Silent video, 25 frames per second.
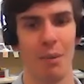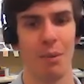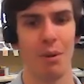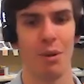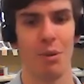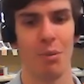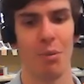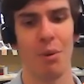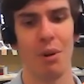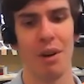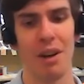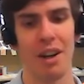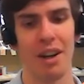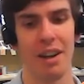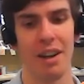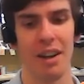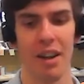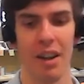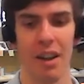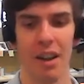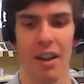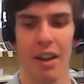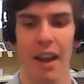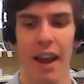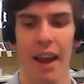to bring
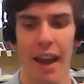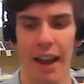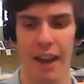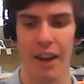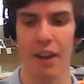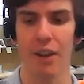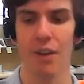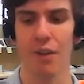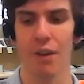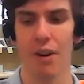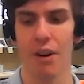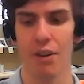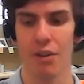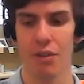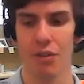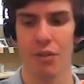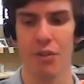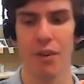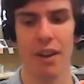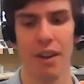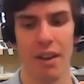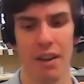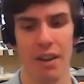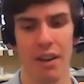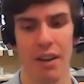accurate
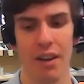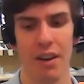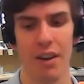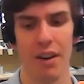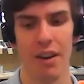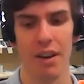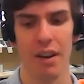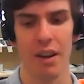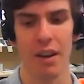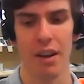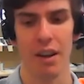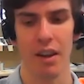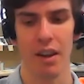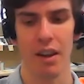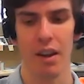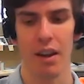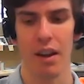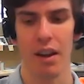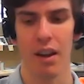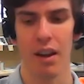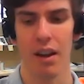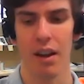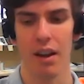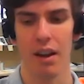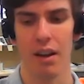Australian
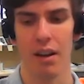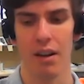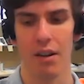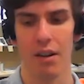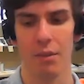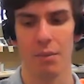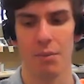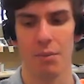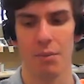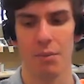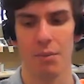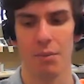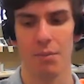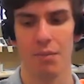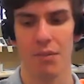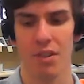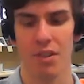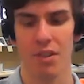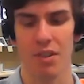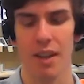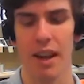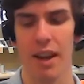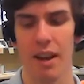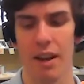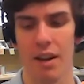
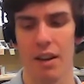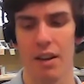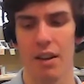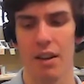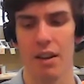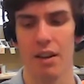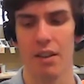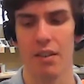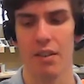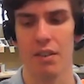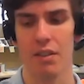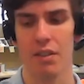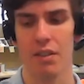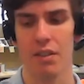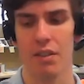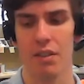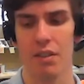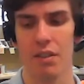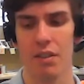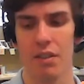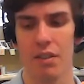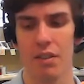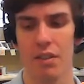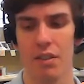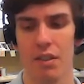standards
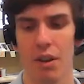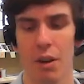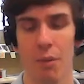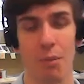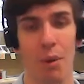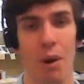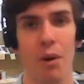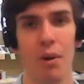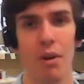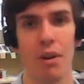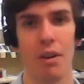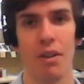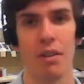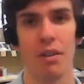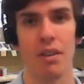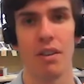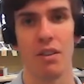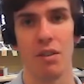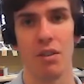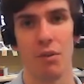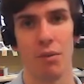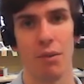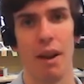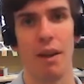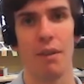components
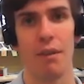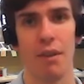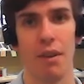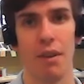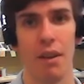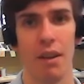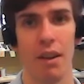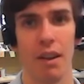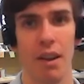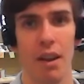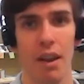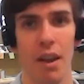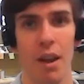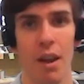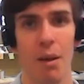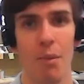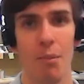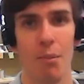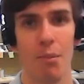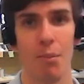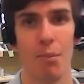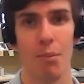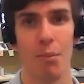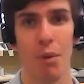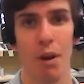into Revit.
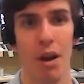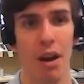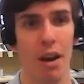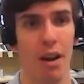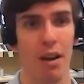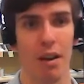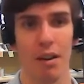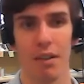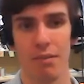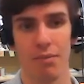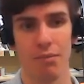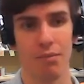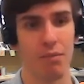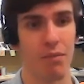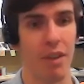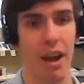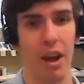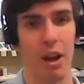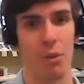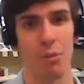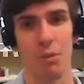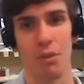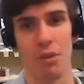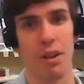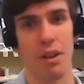But now I'm
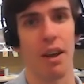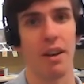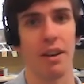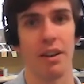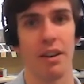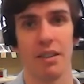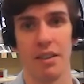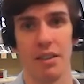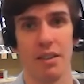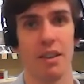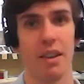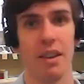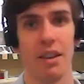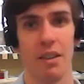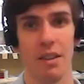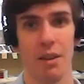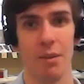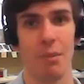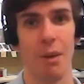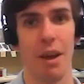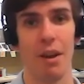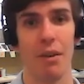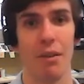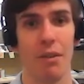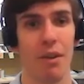starting to see the
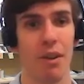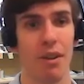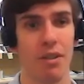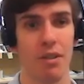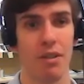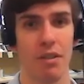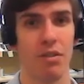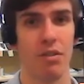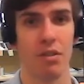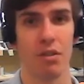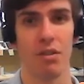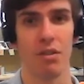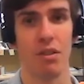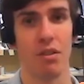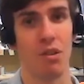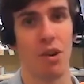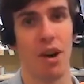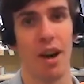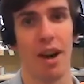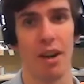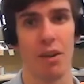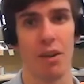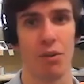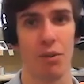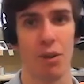benefits. It's just a
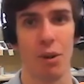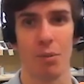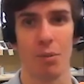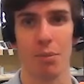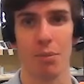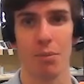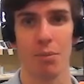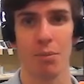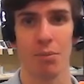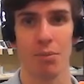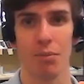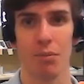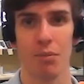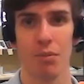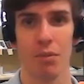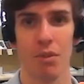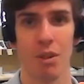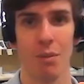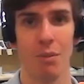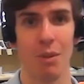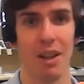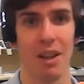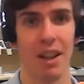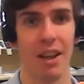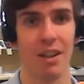drag and drop
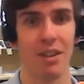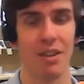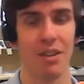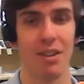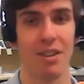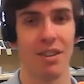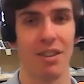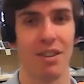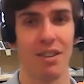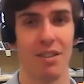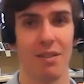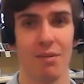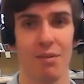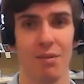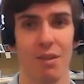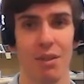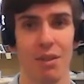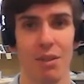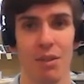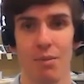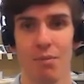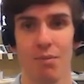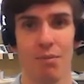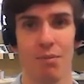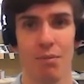simulation, and it's
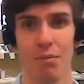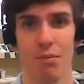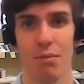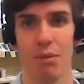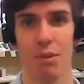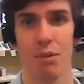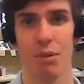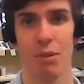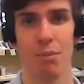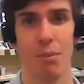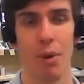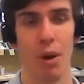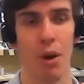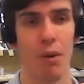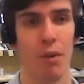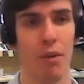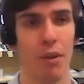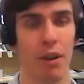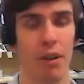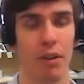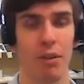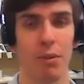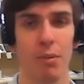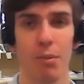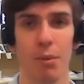
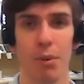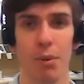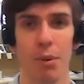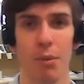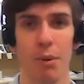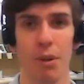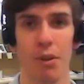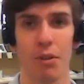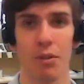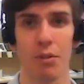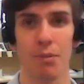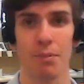perfect, pretty much.